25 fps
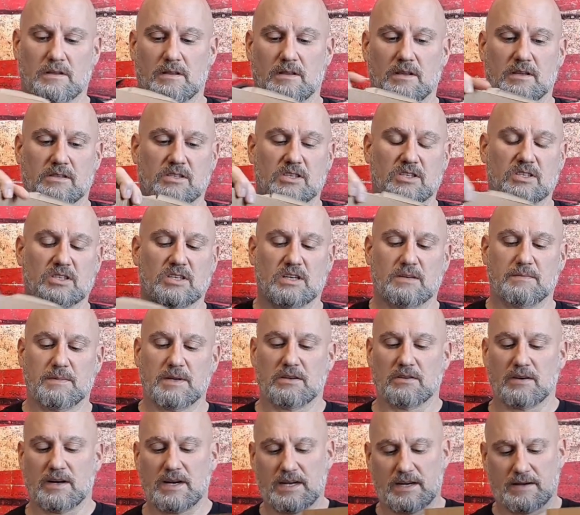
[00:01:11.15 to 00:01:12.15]
this is going to be
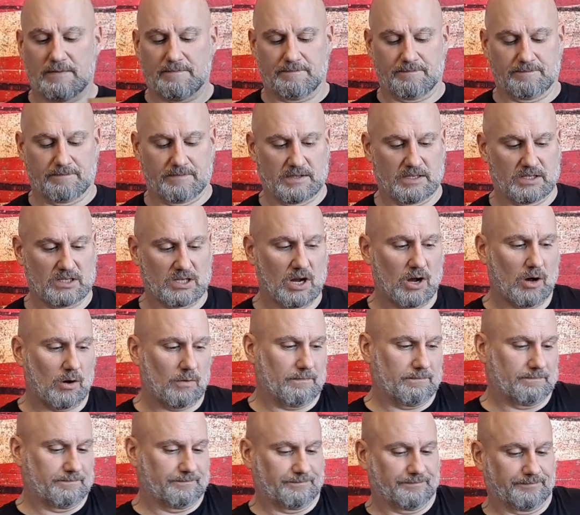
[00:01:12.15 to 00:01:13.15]
great. So,
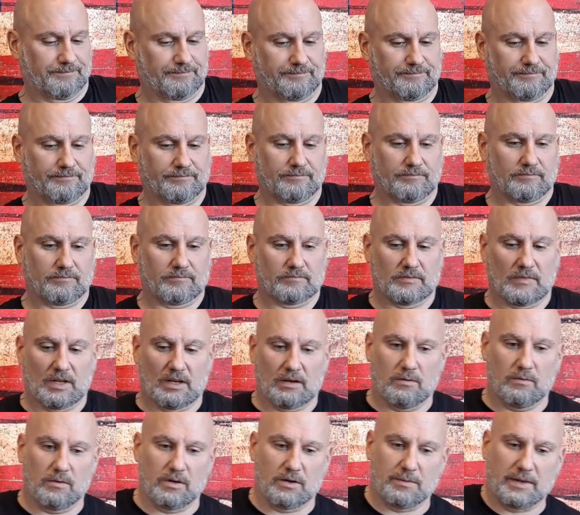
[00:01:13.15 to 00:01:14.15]

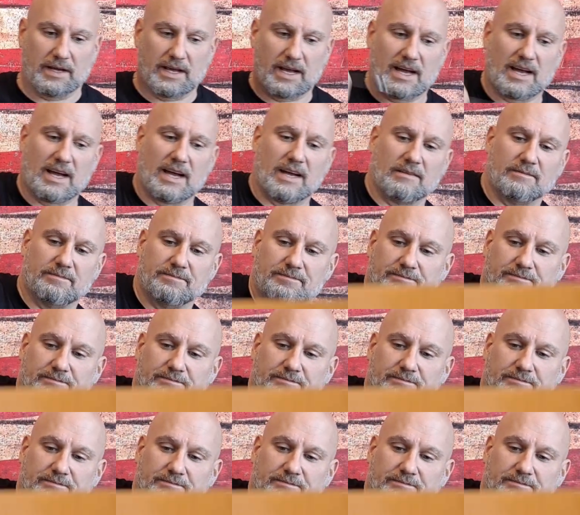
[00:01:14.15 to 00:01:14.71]
what do we got?